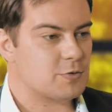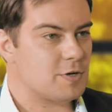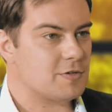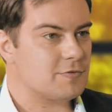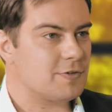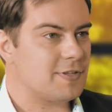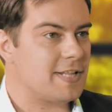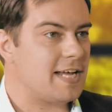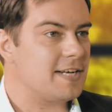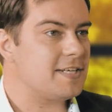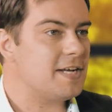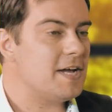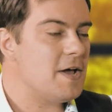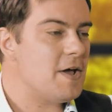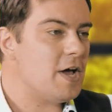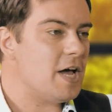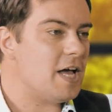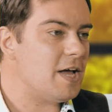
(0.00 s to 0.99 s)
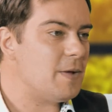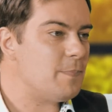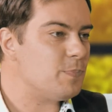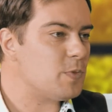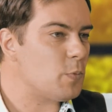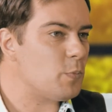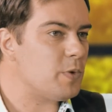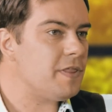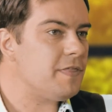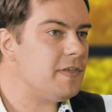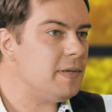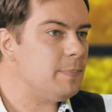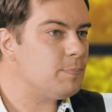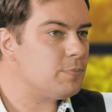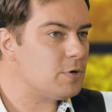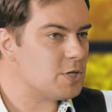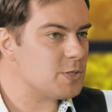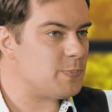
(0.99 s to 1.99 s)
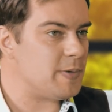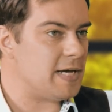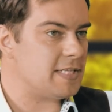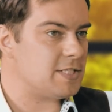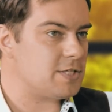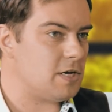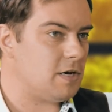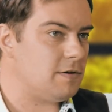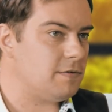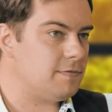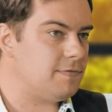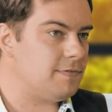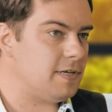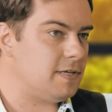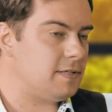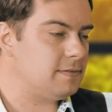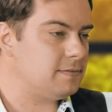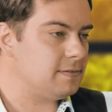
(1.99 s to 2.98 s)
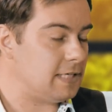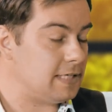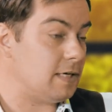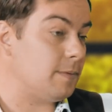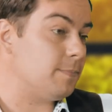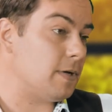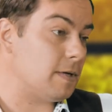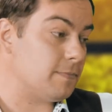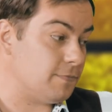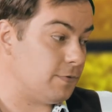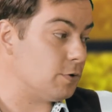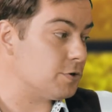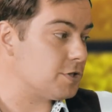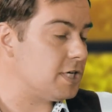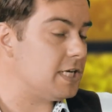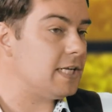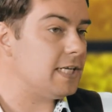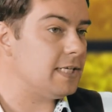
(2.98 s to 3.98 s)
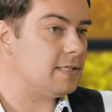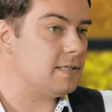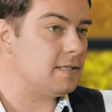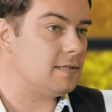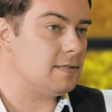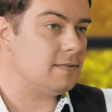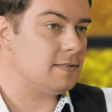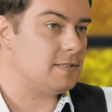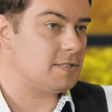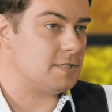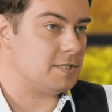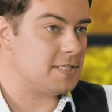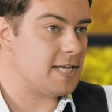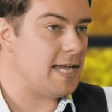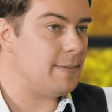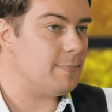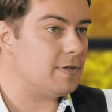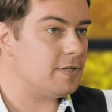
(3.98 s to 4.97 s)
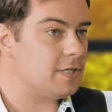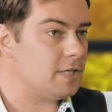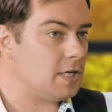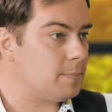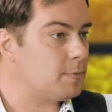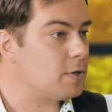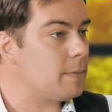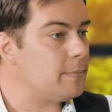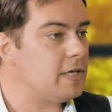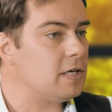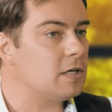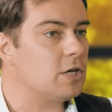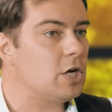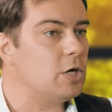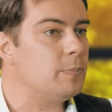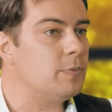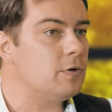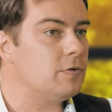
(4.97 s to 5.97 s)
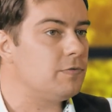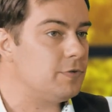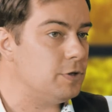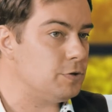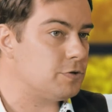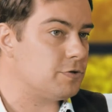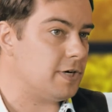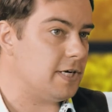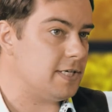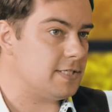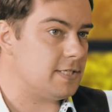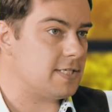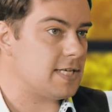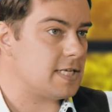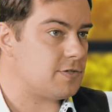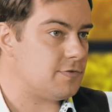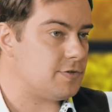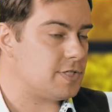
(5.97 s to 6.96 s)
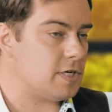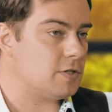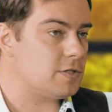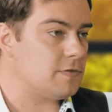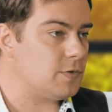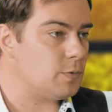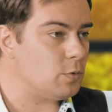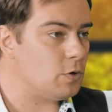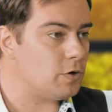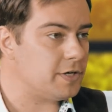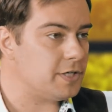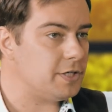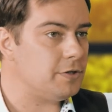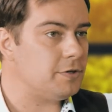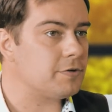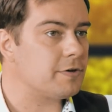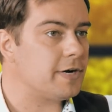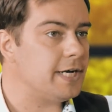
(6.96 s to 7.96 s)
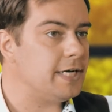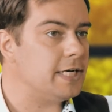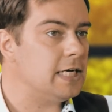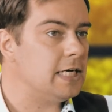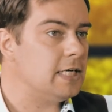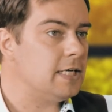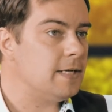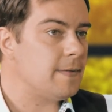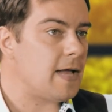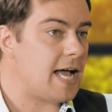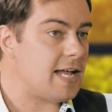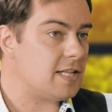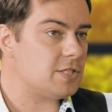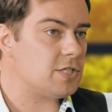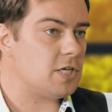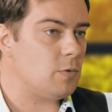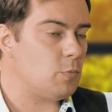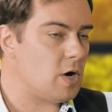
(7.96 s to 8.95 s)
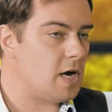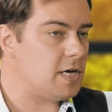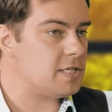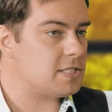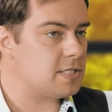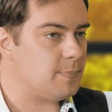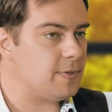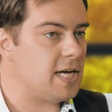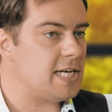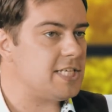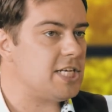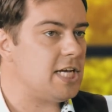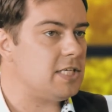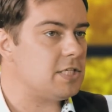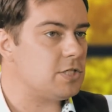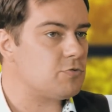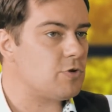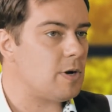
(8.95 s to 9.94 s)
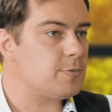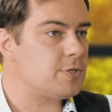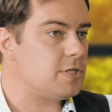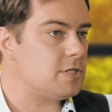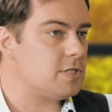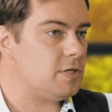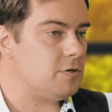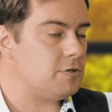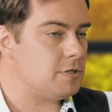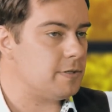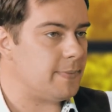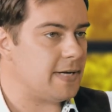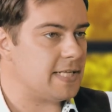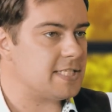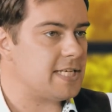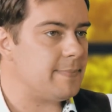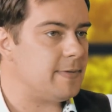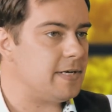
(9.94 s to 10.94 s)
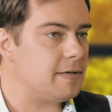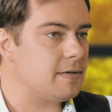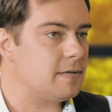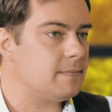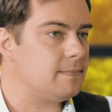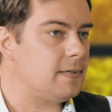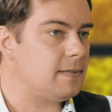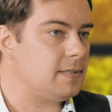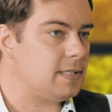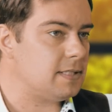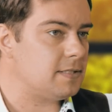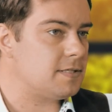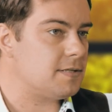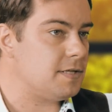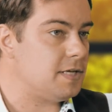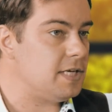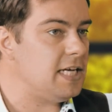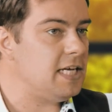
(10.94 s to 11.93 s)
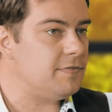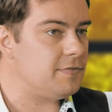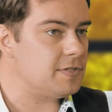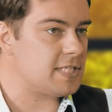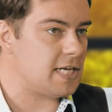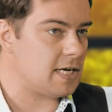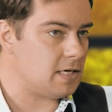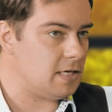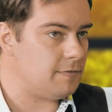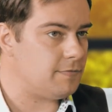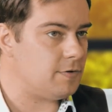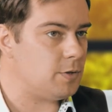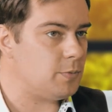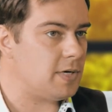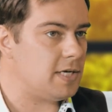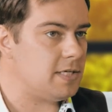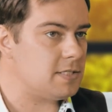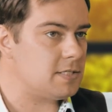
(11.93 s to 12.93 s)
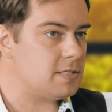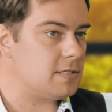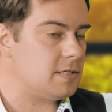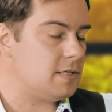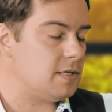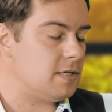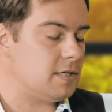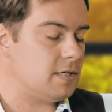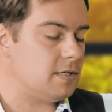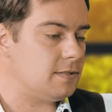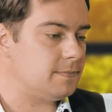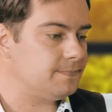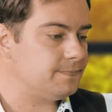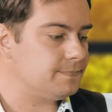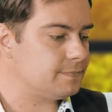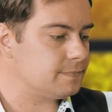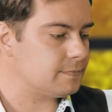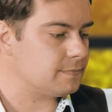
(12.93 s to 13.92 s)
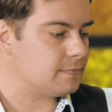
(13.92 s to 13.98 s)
crossed for that. Um, with the prospect of, uh, an unfortunately uh, it's to say, but an upcoming global food crisis as a result of the war in Ukraine and uh, wider supply chain disruptions due to the pandemic, and the need for tackling food waste um,